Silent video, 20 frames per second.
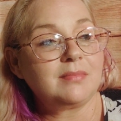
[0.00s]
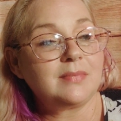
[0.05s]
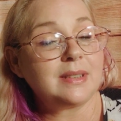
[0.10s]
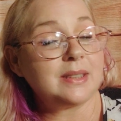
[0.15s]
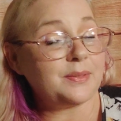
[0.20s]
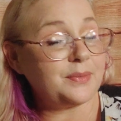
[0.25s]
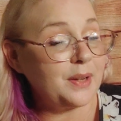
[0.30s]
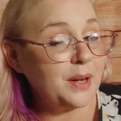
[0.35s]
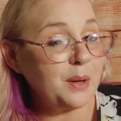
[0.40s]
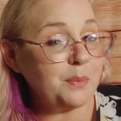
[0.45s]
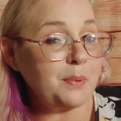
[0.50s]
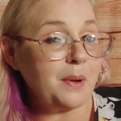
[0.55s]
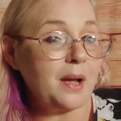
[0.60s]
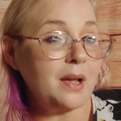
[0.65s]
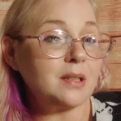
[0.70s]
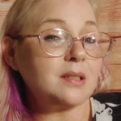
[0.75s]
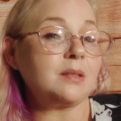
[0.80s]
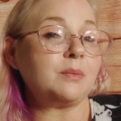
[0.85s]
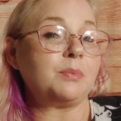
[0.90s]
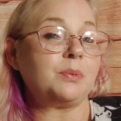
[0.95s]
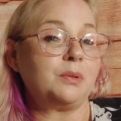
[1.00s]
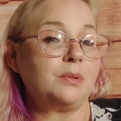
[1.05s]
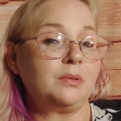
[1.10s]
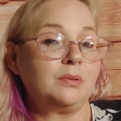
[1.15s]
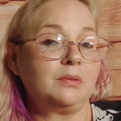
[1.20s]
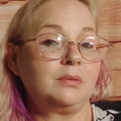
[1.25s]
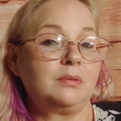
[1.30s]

It's very possible.